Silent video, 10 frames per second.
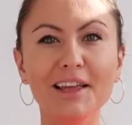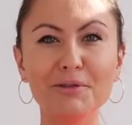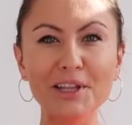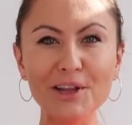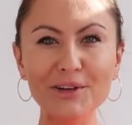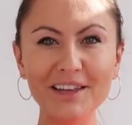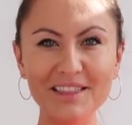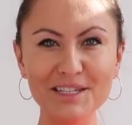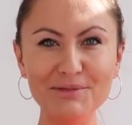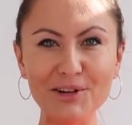Like when I look at
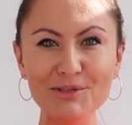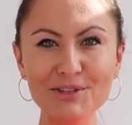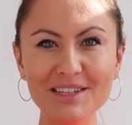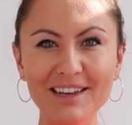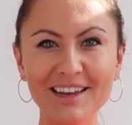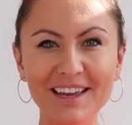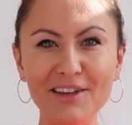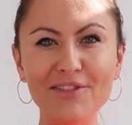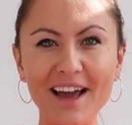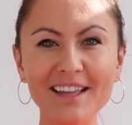these phones,
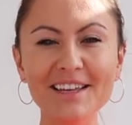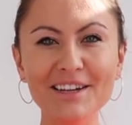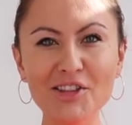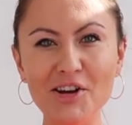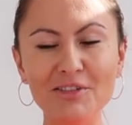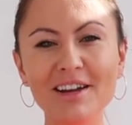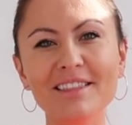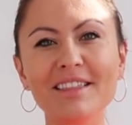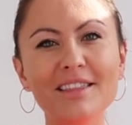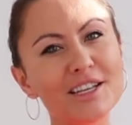if I didn't know
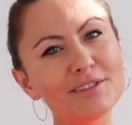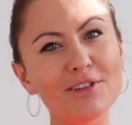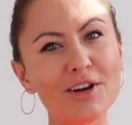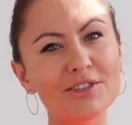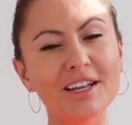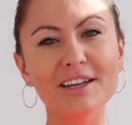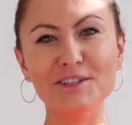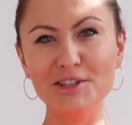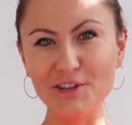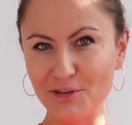that this phone
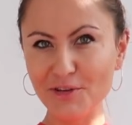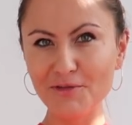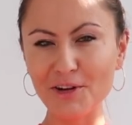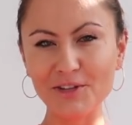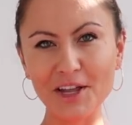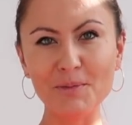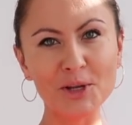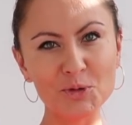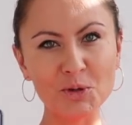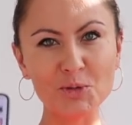is the new phone and
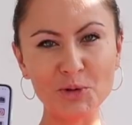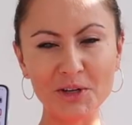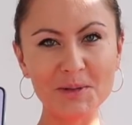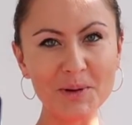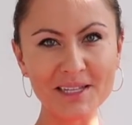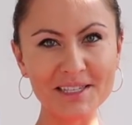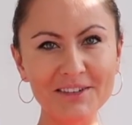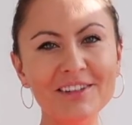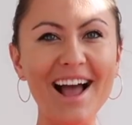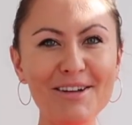much more
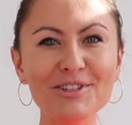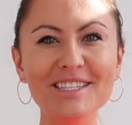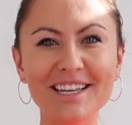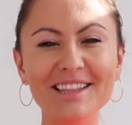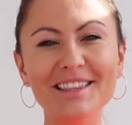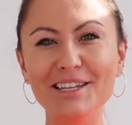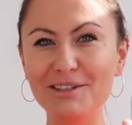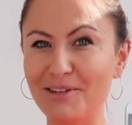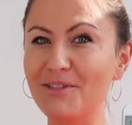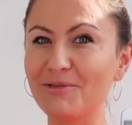expensive, I would say that
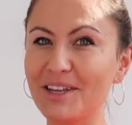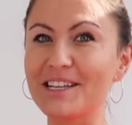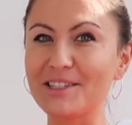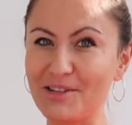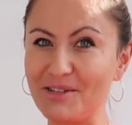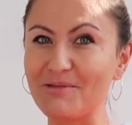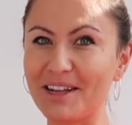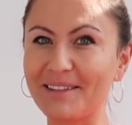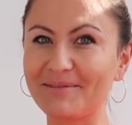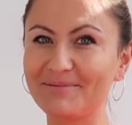this phone is the new
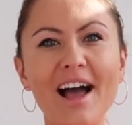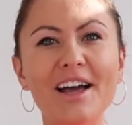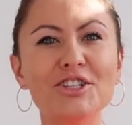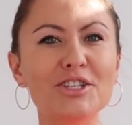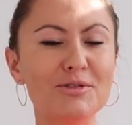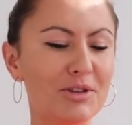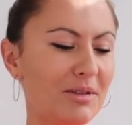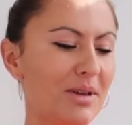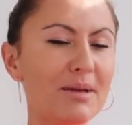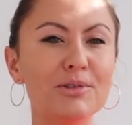one. I just want
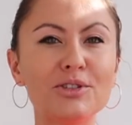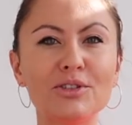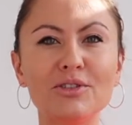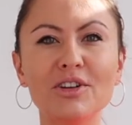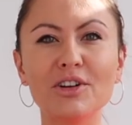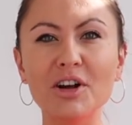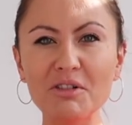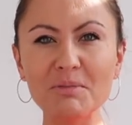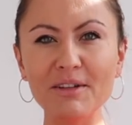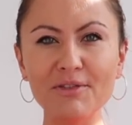to be able to go
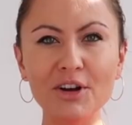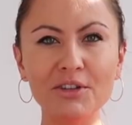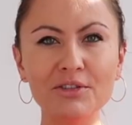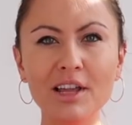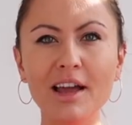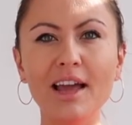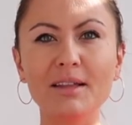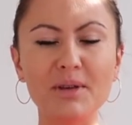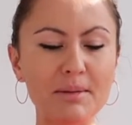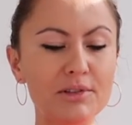on my phone
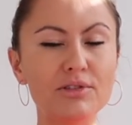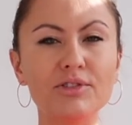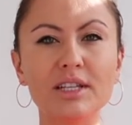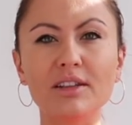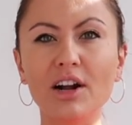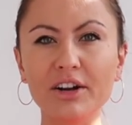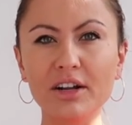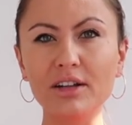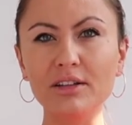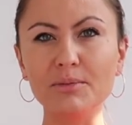and be able to read an
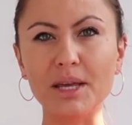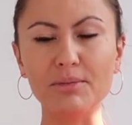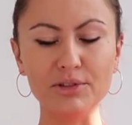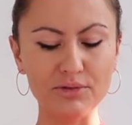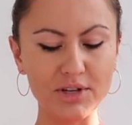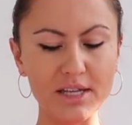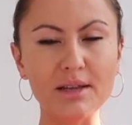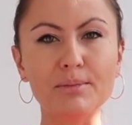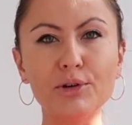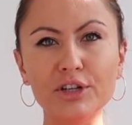article, be able to read
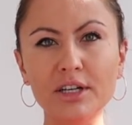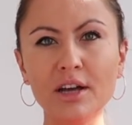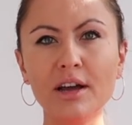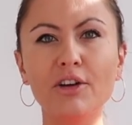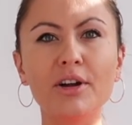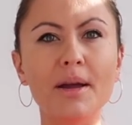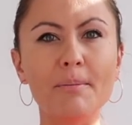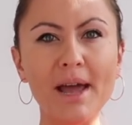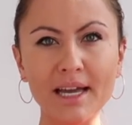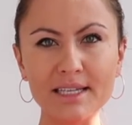a book or a
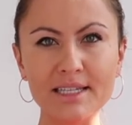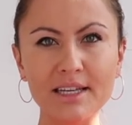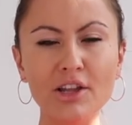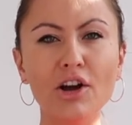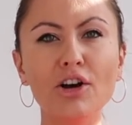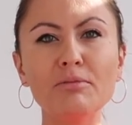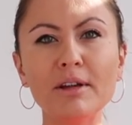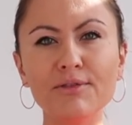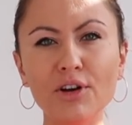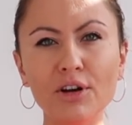magazine on
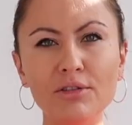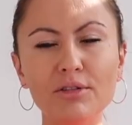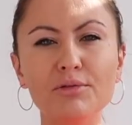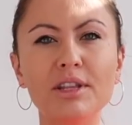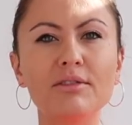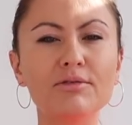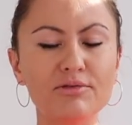my phone with